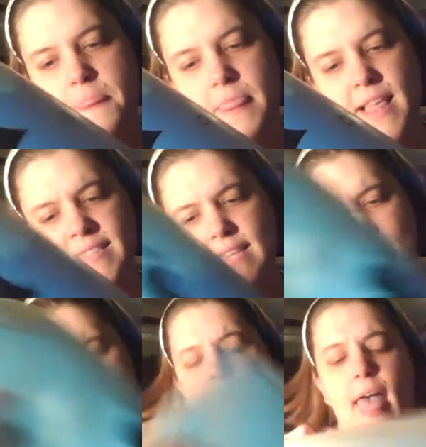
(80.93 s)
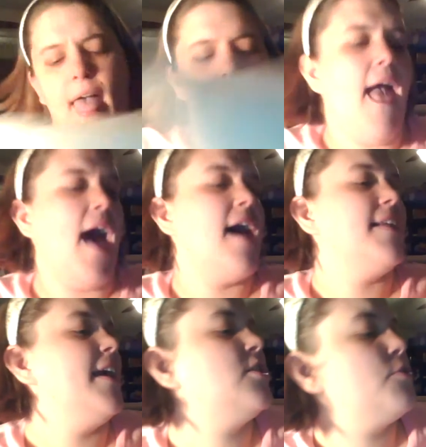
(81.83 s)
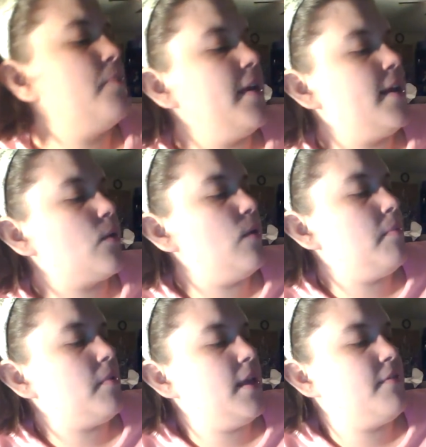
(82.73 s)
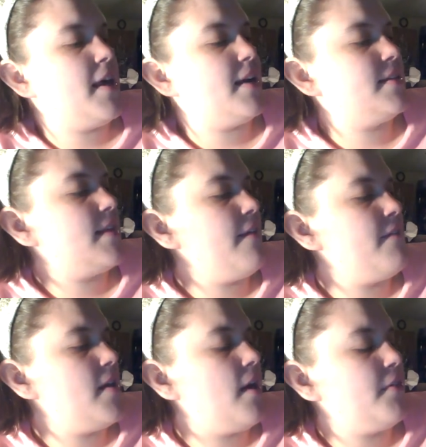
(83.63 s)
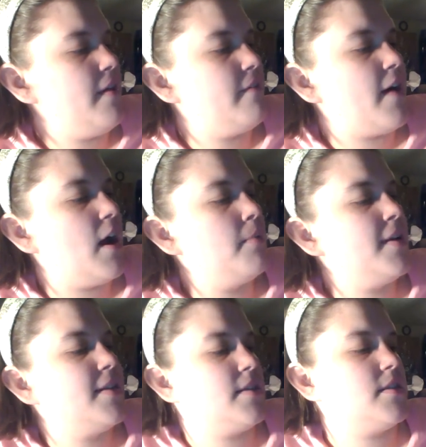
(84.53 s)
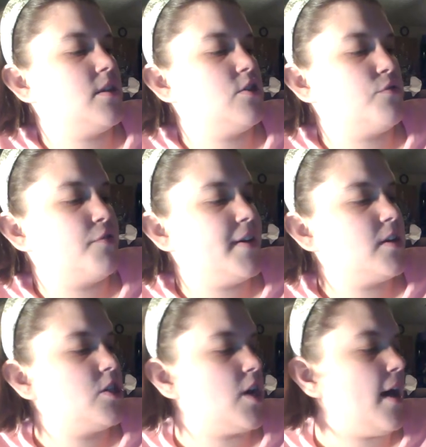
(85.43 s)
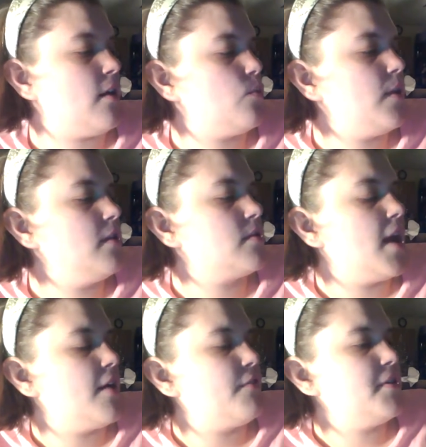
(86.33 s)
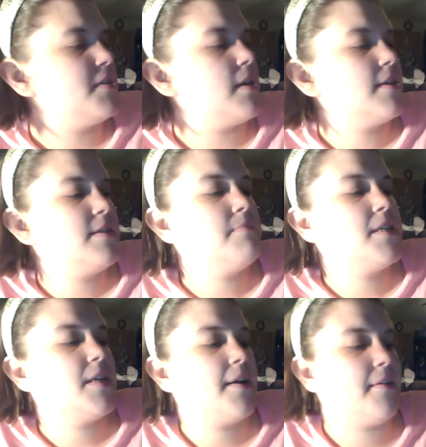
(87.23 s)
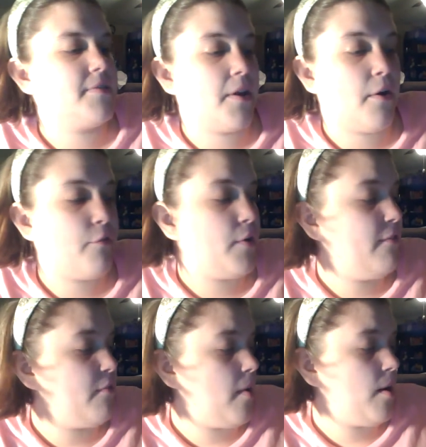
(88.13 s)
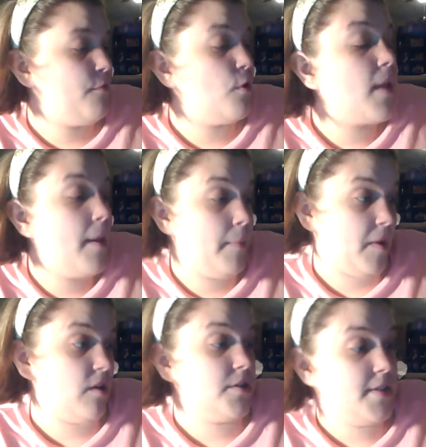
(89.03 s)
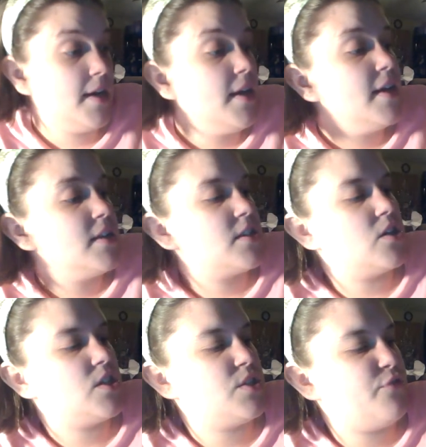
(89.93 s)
It says at Naturepedic, we believe that a safe and healthy environment is essential for your child. We use carefully selected materials that are free from harmful chemicals such as